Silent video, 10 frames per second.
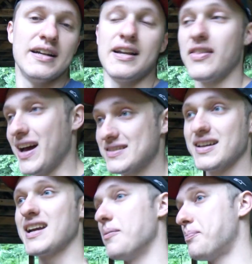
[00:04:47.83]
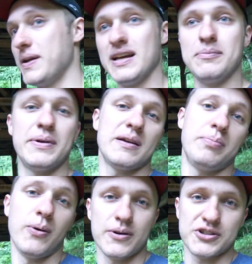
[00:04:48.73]
Now that's like a big
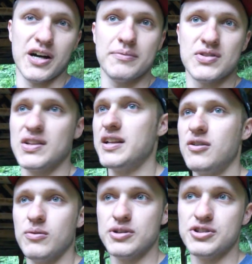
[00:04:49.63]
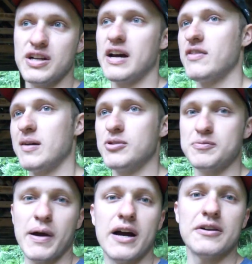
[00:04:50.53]
port job, so they don't want you to have that
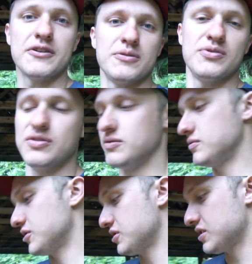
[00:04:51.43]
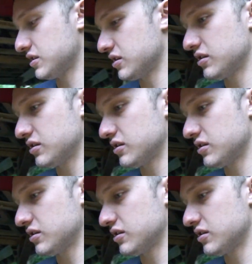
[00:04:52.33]
much power in group two, which is